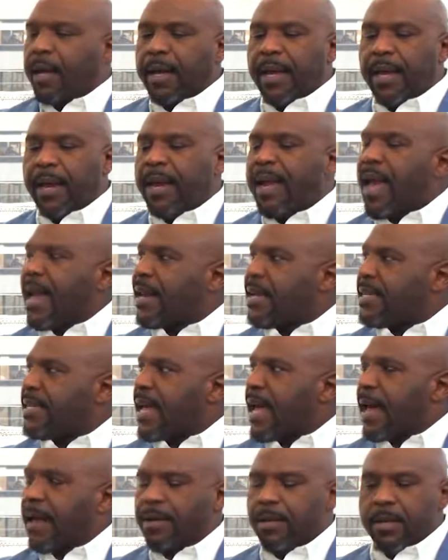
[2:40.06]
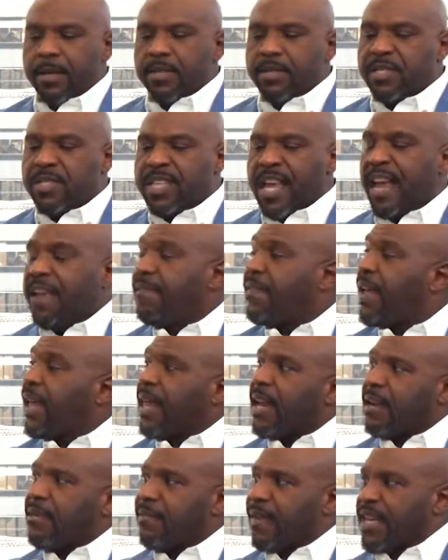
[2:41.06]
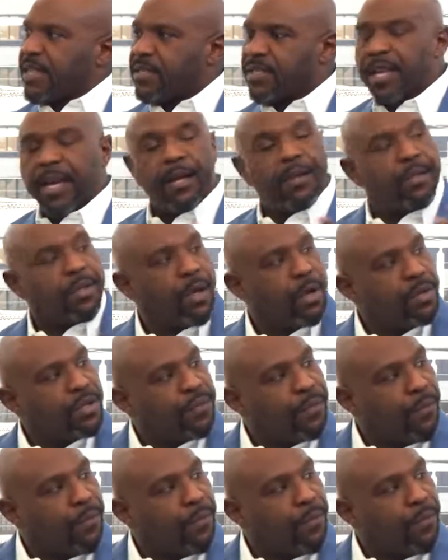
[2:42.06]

getting out of debt, saving and investing. Those